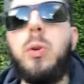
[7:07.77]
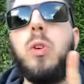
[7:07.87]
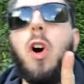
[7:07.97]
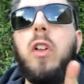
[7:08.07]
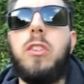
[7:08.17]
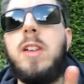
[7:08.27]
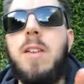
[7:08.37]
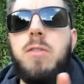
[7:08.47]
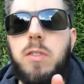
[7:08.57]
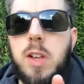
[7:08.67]
but you can't see
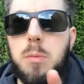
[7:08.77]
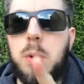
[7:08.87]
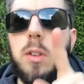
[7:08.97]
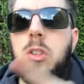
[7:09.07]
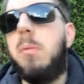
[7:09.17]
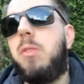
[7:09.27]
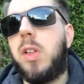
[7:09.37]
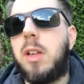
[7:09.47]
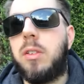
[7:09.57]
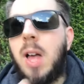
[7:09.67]
everything because some
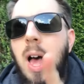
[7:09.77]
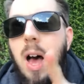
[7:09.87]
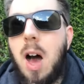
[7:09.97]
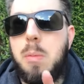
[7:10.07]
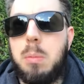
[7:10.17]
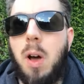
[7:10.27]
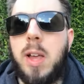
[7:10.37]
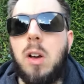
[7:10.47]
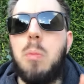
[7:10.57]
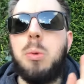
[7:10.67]
things I'll be
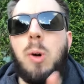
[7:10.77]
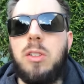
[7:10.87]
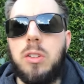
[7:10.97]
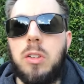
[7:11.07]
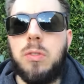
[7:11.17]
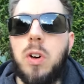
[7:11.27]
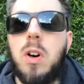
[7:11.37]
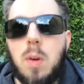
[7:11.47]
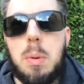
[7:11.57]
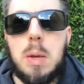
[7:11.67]
buying are presents for
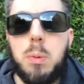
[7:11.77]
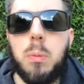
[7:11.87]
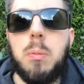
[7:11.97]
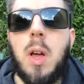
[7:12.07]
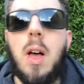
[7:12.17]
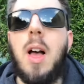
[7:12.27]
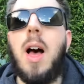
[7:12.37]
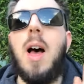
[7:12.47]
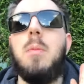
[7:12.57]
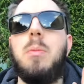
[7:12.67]
other people.
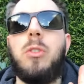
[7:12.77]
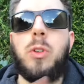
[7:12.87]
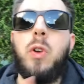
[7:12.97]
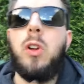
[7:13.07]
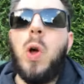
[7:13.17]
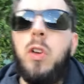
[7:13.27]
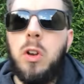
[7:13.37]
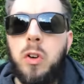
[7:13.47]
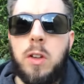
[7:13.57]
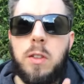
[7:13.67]
So you can only
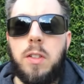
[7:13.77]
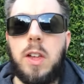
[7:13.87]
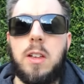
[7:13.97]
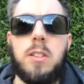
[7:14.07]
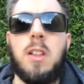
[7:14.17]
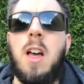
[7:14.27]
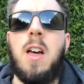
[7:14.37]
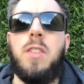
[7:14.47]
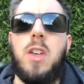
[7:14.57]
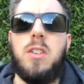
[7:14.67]
look at the things
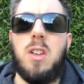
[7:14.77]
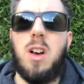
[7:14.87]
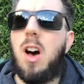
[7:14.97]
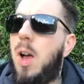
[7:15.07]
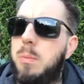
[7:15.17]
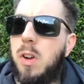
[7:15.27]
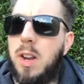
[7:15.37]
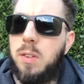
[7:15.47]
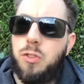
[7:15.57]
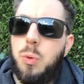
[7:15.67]
that I'm
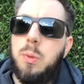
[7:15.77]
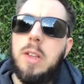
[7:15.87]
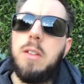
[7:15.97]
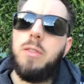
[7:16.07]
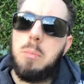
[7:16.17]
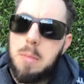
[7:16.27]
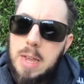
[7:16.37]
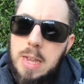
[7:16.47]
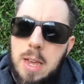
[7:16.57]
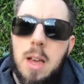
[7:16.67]
kind of choosing for
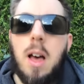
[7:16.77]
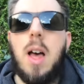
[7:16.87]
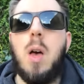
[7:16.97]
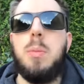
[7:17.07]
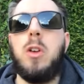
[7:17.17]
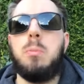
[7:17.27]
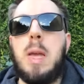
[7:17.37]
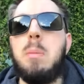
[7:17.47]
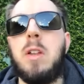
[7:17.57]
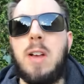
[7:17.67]
me, because
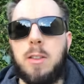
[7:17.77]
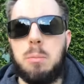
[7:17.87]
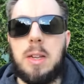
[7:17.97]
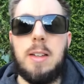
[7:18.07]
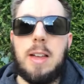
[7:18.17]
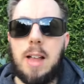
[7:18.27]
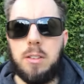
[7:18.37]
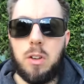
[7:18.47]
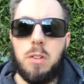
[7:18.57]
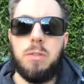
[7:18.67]
people have asked me to
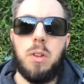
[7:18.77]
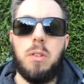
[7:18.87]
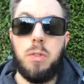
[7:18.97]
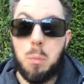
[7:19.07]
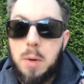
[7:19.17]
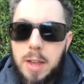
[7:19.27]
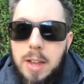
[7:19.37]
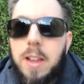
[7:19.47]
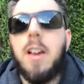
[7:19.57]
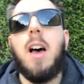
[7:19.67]
get stuff for
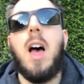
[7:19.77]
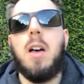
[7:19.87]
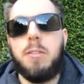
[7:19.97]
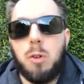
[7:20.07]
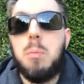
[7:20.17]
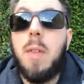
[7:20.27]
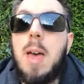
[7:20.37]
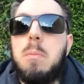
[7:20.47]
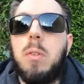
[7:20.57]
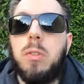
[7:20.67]
me, from
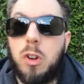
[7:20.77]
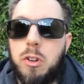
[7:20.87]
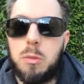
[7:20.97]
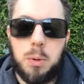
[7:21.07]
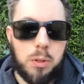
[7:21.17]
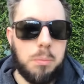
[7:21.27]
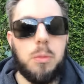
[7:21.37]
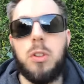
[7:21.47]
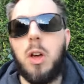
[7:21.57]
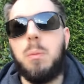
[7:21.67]
them for Christmas.
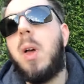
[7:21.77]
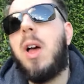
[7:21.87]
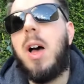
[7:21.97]
So,